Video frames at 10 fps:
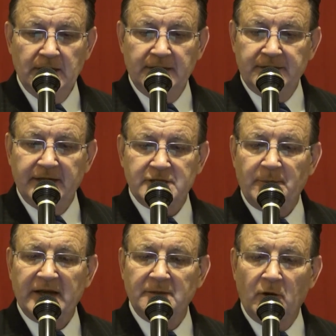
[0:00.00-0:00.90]
He did
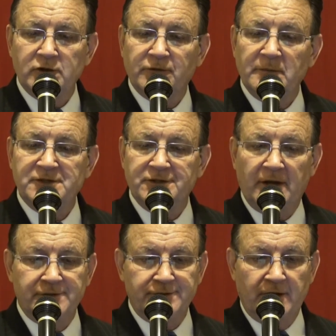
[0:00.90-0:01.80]
expect the most from his
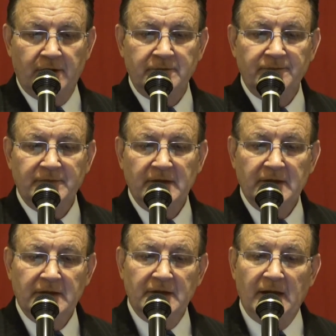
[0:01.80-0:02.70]
sons, though,
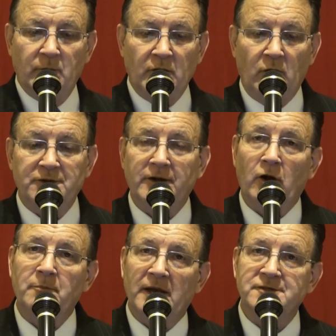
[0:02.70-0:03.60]
and we all did
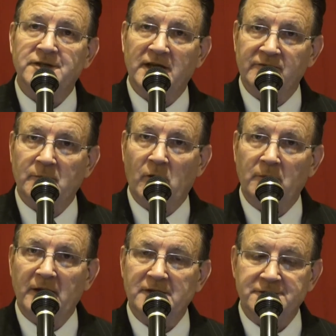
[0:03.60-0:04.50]
our best to give him our
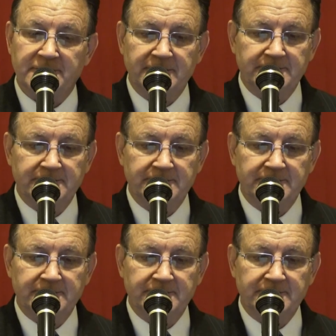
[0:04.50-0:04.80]
best.